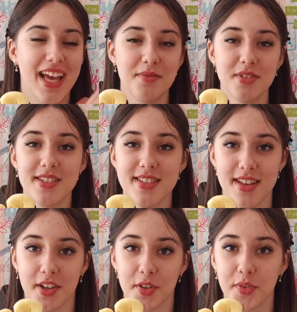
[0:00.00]
I'm just a
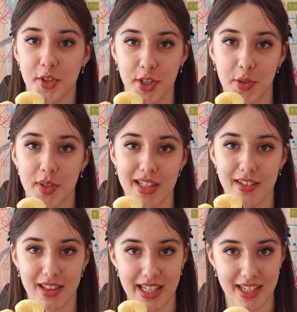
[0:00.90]
sucker for cute
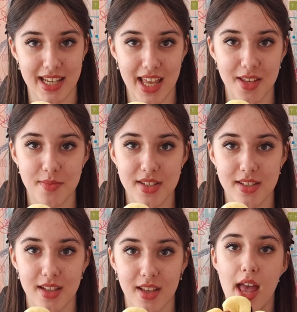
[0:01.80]
little
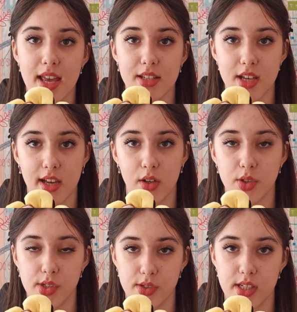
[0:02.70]
nicknames. And I
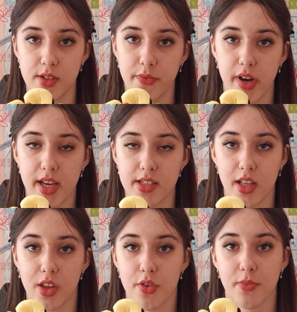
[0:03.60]
also did find
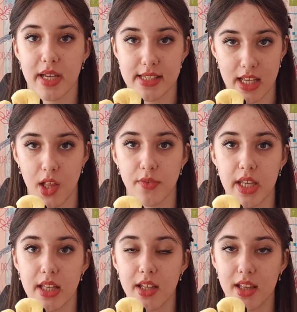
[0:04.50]
a lot of myself
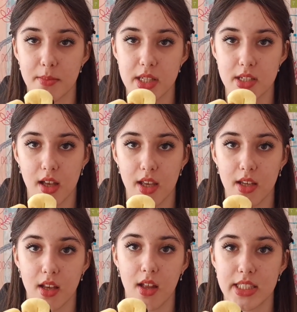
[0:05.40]
in
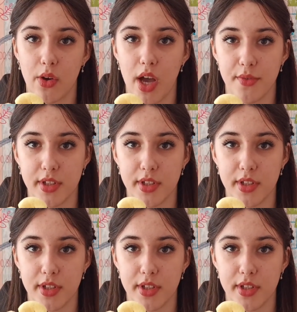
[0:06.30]
Clementine, so I